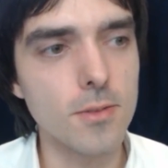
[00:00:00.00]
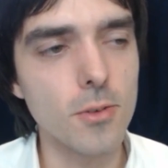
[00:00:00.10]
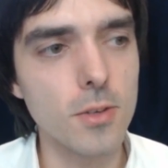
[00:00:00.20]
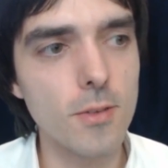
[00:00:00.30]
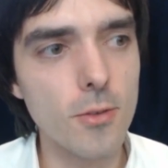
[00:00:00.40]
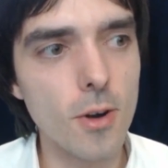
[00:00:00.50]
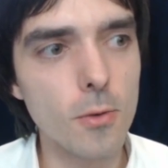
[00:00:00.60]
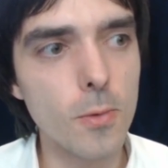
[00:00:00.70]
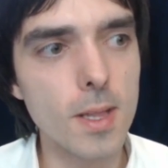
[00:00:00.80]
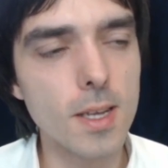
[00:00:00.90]
No, if you
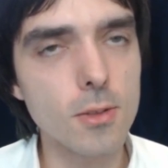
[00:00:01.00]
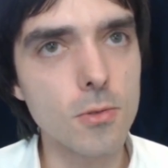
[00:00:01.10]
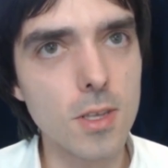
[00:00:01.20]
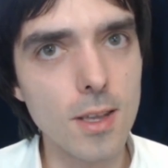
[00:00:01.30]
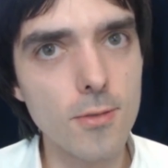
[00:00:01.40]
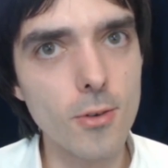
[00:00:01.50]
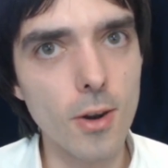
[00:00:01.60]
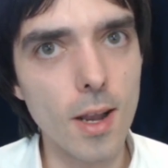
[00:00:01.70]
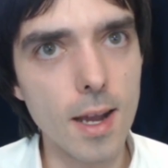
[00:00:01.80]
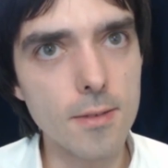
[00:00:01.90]
are willing to give your
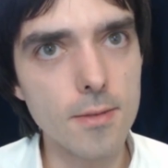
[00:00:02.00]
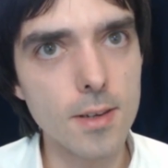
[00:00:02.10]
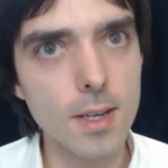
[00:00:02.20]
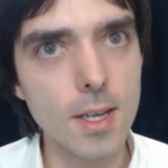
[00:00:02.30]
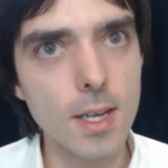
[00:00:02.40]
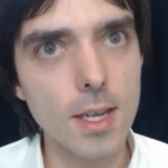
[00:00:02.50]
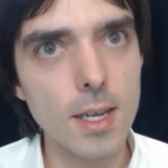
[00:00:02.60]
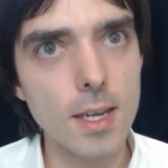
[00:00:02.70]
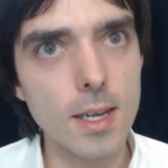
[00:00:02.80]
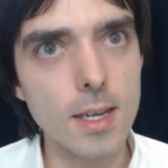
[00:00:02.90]
life,
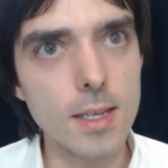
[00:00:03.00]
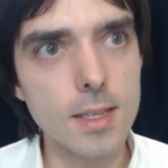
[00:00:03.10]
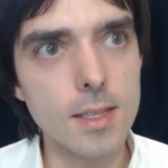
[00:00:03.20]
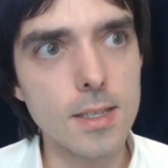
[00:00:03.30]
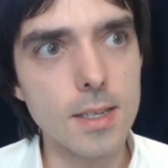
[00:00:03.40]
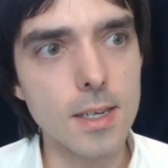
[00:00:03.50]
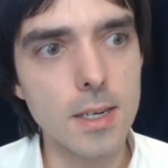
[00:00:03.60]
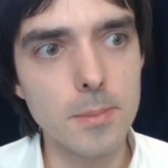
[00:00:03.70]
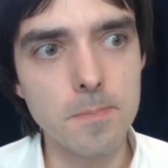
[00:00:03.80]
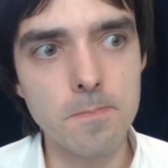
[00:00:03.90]
and
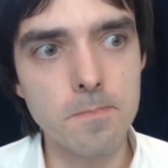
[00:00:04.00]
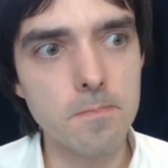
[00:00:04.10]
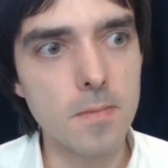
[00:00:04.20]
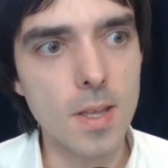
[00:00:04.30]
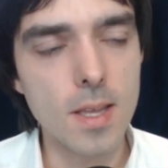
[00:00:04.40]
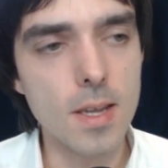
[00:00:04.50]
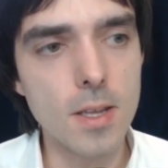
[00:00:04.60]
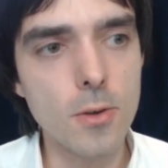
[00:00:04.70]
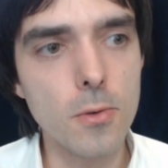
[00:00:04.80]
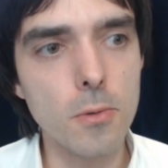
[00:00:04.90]

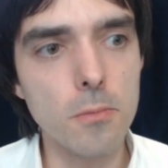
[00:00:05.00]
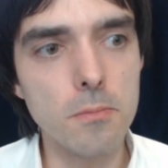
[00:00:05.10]
you